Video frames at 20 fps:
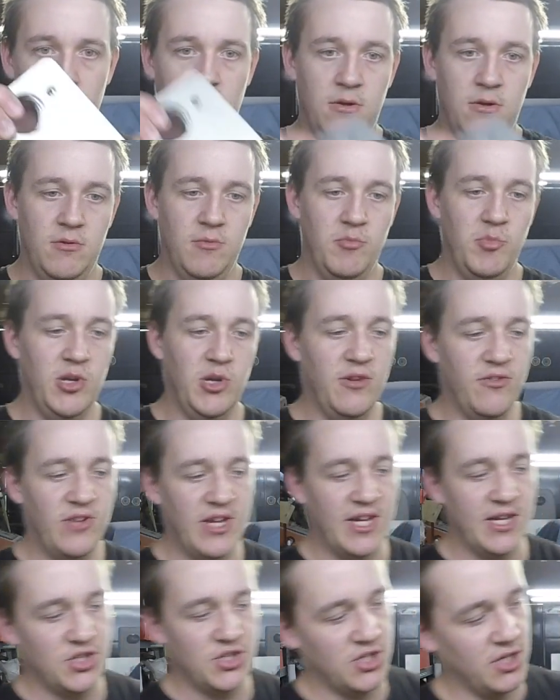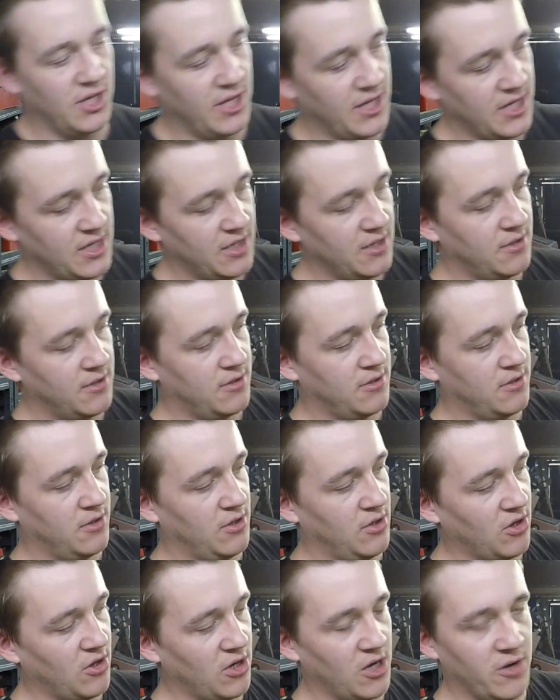but it's actually
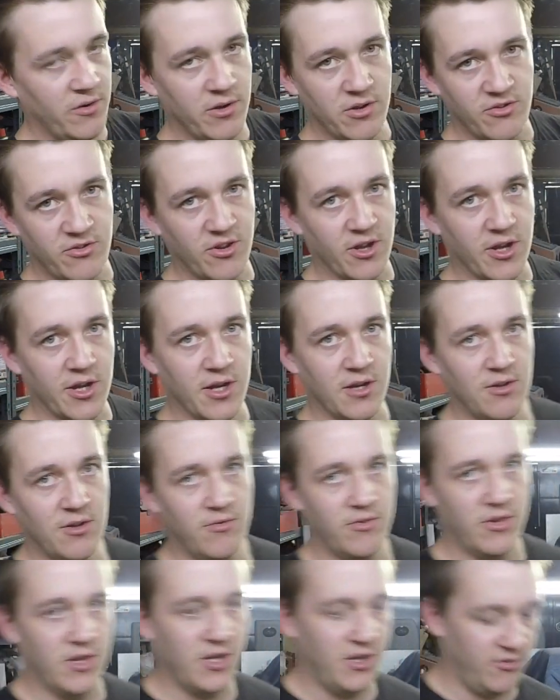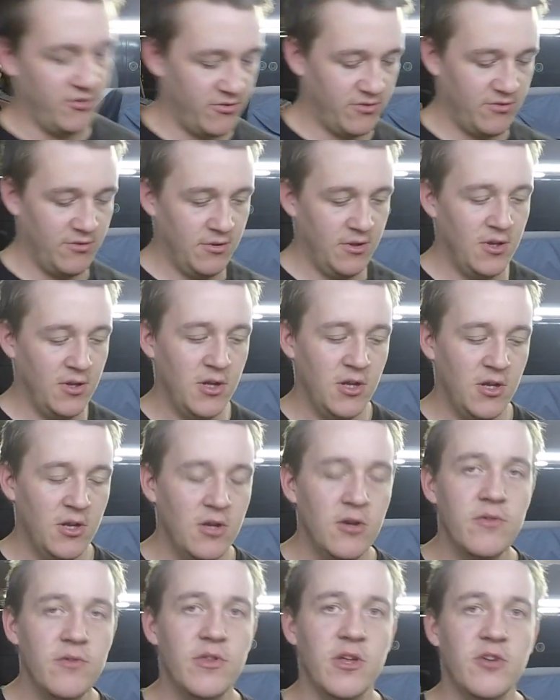hollow inside for those
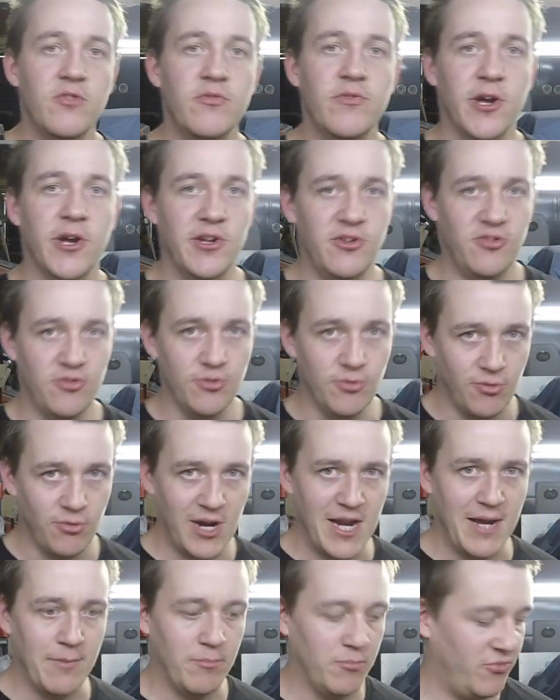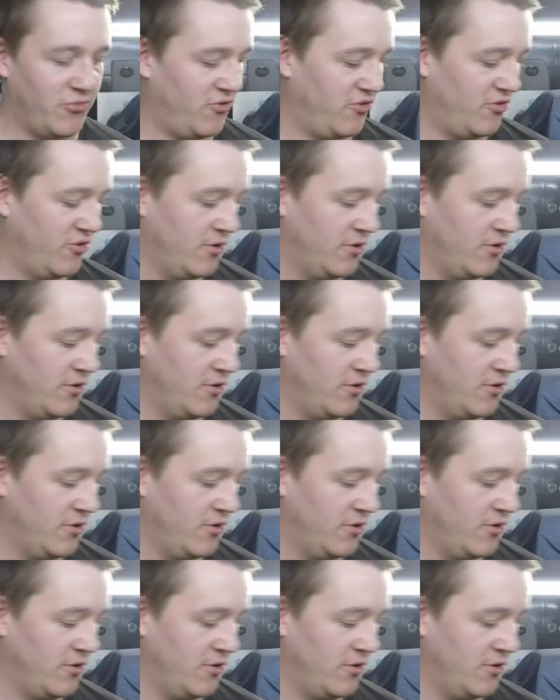vital grams.